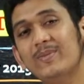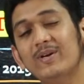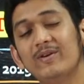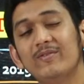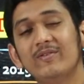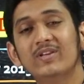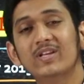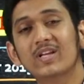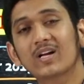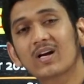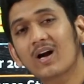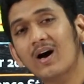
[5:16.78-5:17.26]

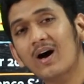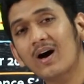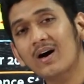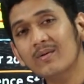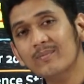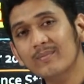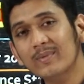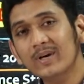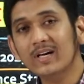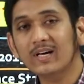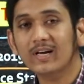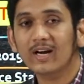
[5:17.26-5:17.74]
between the
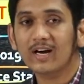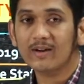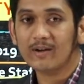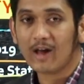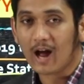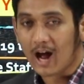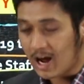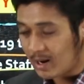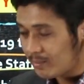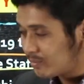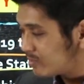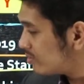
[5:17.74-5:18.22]
government and
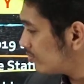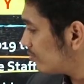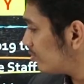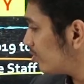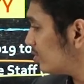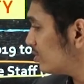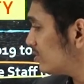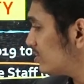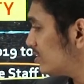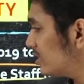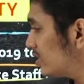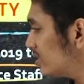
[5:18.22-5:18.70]
armed
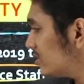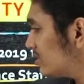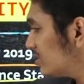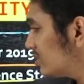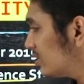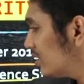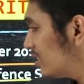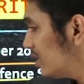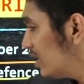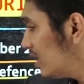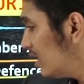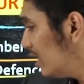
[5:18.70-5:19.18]
forces.
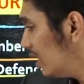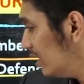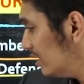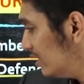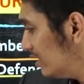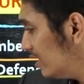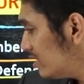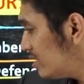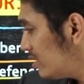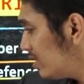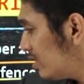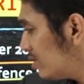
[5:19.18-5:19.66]
This